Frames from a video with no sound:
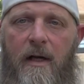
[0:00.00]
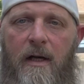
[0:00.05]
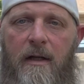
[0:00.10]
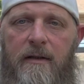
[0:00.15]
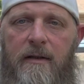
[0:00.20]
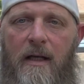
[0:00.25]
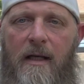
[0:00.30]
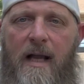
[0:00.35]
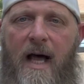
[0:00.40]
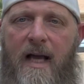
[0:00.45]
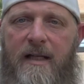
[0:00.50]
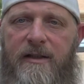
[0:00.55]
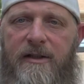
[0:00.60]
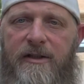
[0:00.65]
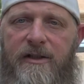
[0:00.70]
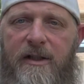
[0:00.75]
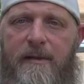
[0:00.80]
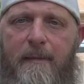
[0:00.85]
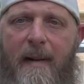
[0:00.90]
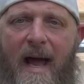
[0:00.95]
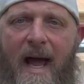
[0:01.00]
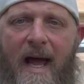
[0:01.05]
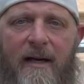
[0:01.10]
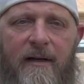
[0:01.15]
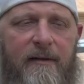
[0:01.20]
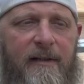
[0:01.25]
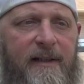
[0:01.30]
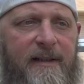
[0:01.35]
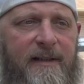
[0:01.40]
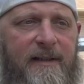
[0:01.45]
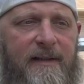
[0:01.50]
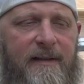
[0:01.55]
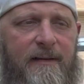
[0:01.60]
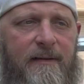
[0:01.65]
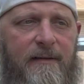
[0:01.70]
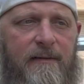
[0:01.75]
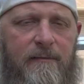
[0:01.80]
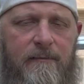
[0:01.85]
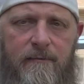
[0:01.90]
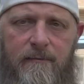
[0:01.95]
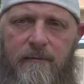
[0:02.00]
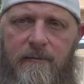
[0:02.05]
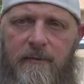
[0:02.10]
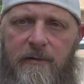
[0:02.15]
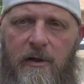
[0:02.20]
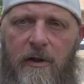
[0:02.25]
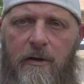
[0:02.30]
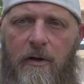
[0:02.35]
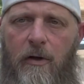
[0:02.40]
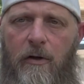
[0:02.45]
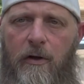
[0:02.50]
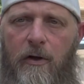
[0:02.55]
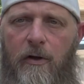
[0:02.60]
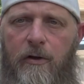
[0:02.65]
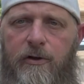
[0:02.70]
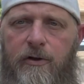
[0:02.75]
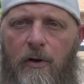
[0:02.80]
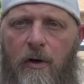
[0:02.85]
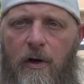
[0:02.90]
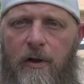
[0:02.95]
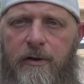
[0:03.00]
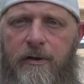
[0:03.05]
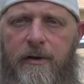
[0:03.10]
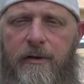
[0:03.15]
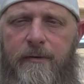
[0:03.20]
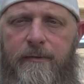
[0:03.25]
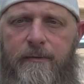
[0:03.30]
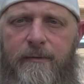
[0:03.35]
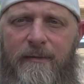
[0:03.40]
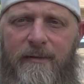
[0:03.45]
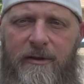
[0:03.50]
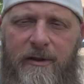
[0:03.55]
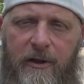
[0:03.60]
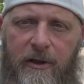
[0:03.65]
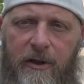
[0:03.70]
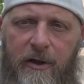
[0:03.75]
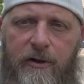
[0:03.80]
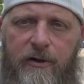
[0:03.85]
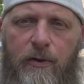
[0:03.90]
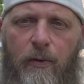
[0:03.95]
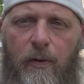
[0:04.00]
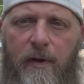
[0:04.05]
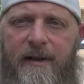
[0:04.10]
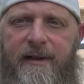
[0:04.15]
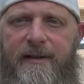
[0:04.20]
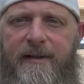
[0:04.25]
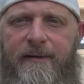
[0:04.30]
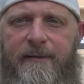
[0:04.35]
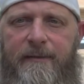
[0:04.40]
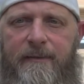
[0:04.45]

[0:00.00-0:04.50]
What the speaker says: Velocity batteries, the NOCO charger, it's a good choice.